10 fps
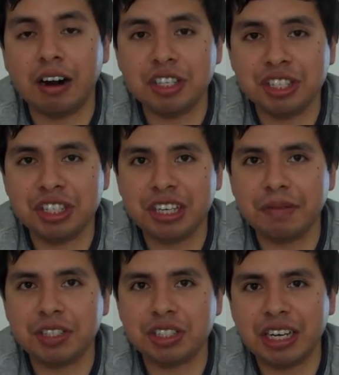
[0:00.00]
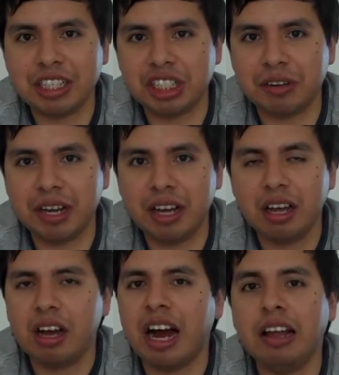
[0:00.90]
Argentina versus
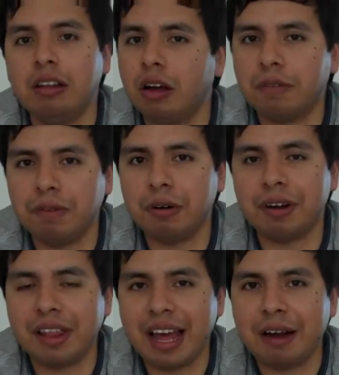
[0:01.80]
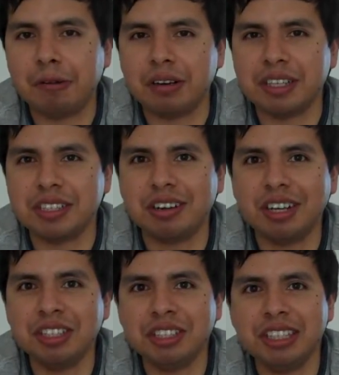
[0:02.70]
Nigeria. I look forward to that one because
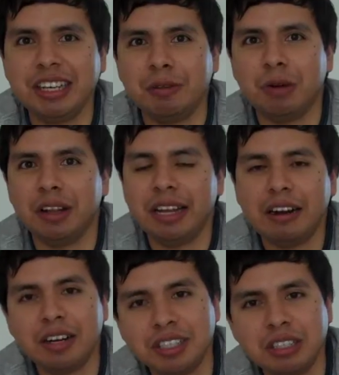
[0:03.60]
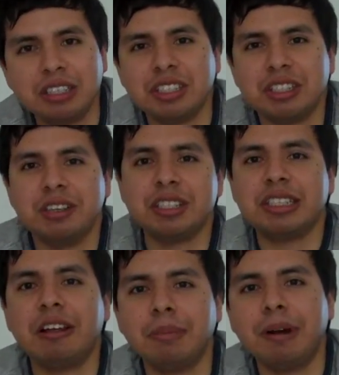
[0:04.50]
Argentina, while they are still considered a
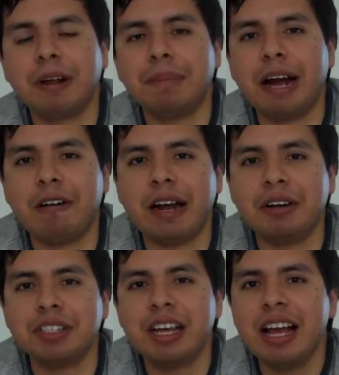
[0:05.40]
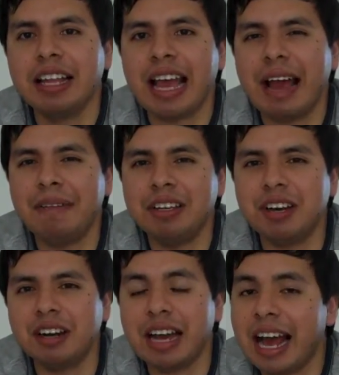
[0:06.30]
South American powerhouse, they
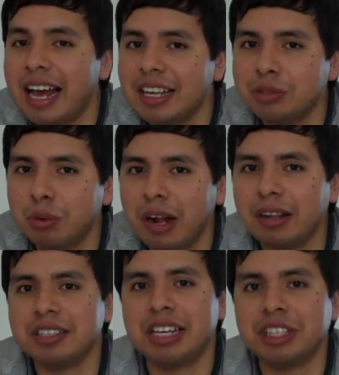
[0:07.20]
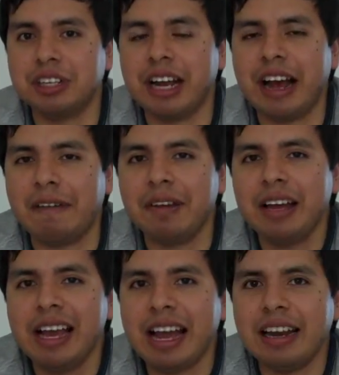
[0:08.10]
haven't done as well as they should
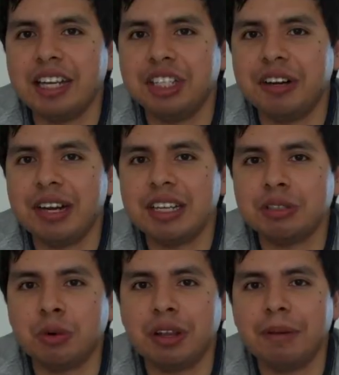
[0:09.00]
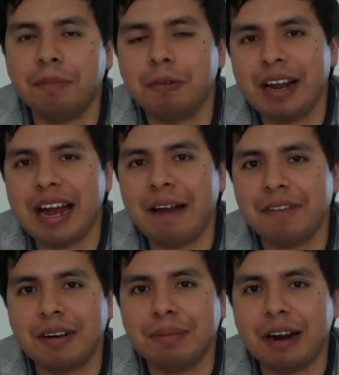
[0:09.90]
have. And Nigeria is one of the great
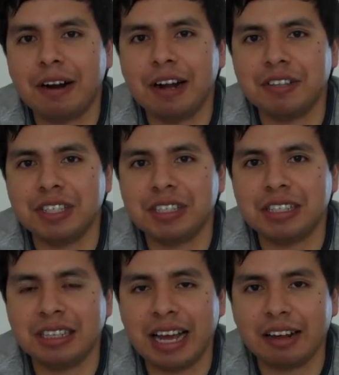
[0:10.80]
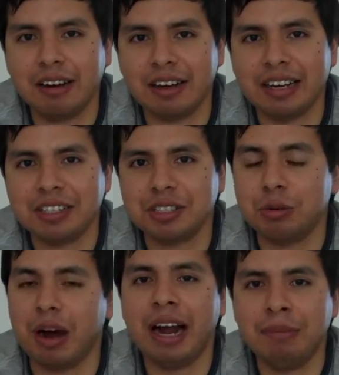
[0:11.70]
African powerhouses in that continent.
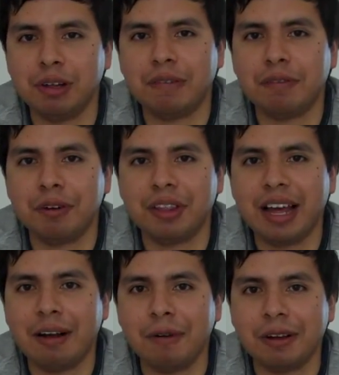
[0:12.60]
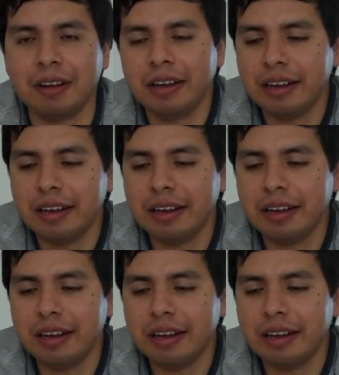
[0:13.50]
So I'm looking forward to that one.